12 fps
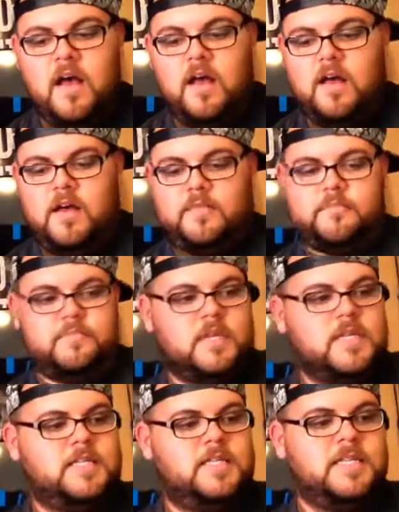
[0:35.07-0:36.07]

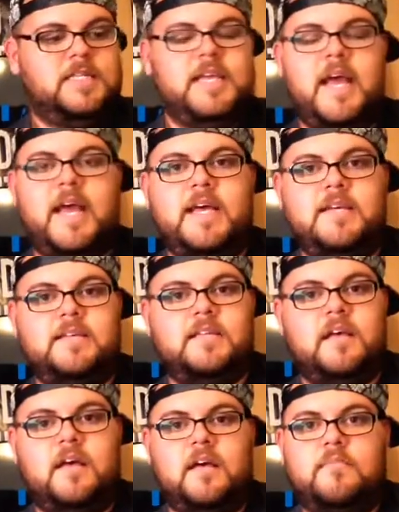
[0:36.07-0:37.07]
Scentsy has
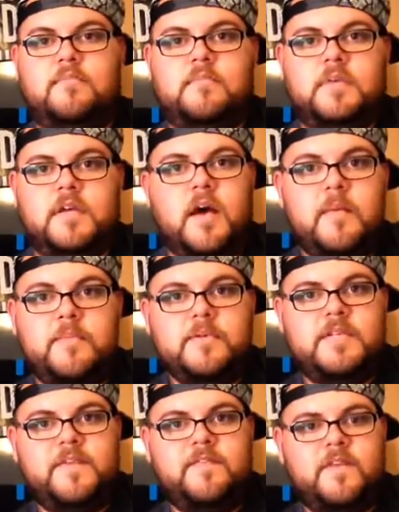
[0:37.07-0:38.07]
a couple
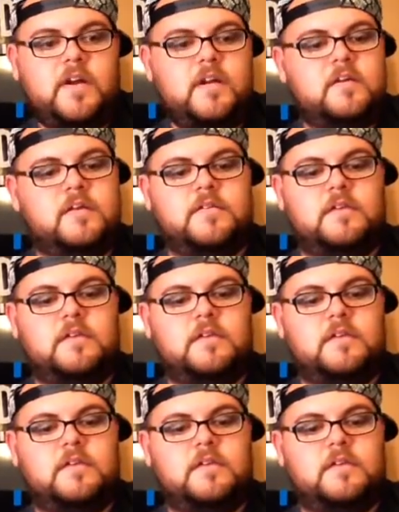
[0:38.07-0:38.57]
different